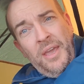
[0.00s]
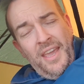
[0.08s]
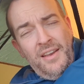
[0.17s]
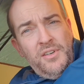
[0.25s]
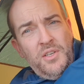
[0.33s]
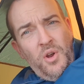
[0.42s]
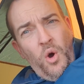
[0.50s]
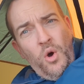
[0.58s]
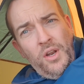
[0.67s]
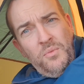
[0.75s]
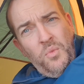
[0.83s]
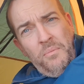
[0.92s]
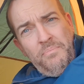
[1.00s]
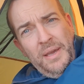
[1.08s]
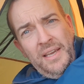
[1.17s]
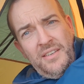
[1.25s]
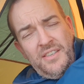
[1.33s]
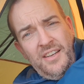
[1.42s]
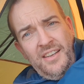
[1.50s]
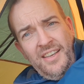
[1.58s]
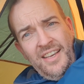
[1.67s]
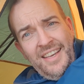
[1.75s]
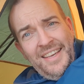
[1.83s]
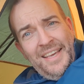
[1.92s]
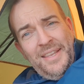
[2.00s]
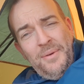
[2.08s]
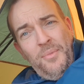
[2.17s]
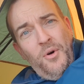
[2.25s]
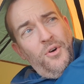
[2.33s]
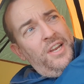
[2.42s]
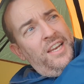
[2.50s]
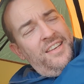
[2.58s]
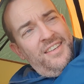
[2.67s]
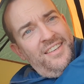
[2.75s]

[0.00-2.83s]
here as all in one piece in the morning.